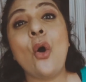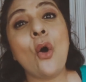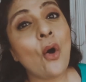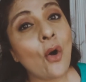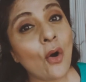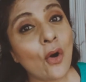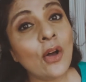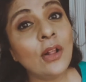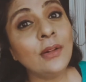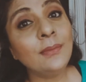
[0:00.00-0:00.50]

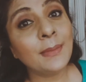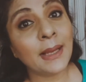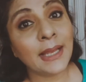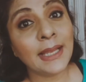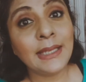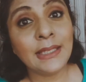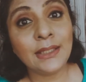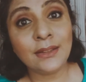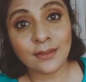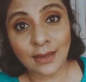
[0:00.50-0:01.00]
all
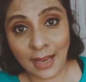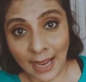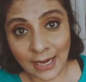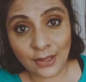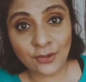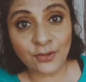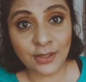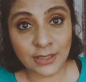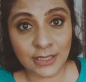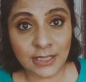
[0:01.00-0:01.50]
my
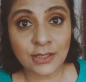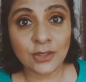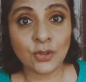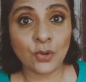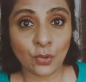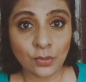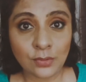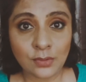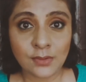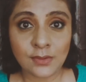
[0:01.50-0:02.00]
handwritten
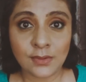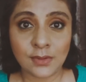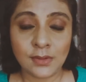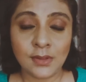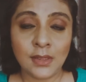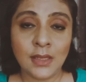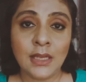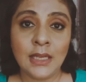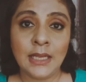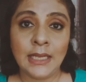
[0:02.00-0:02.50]
notes
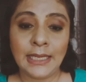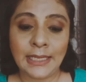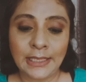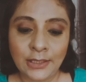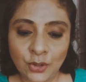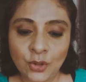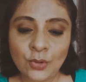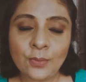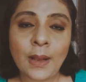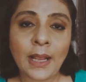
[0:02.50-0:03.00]

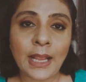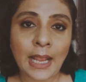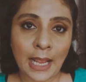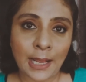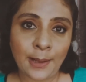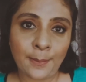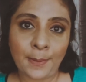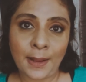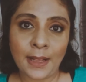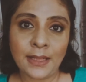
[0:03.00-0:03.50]
into my
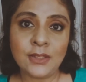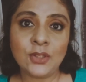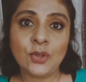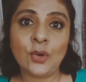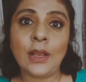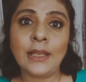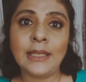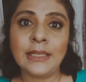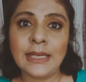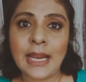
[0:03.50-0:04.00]
iPad so
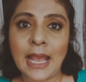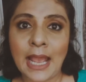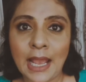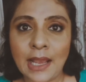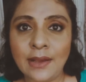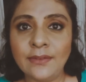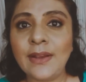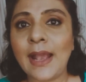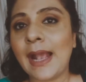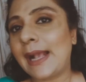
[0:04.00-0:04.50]
I can
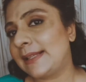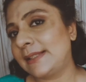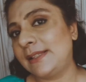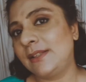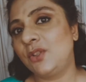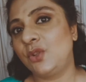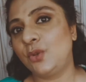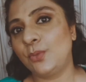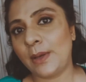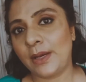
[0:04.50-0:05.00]
have
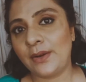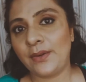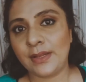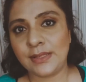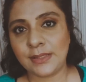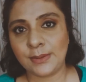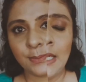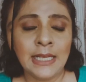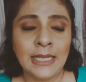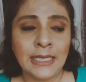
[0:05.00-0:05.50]
access to my
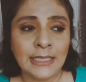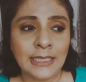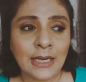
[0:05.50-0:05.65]
recipe.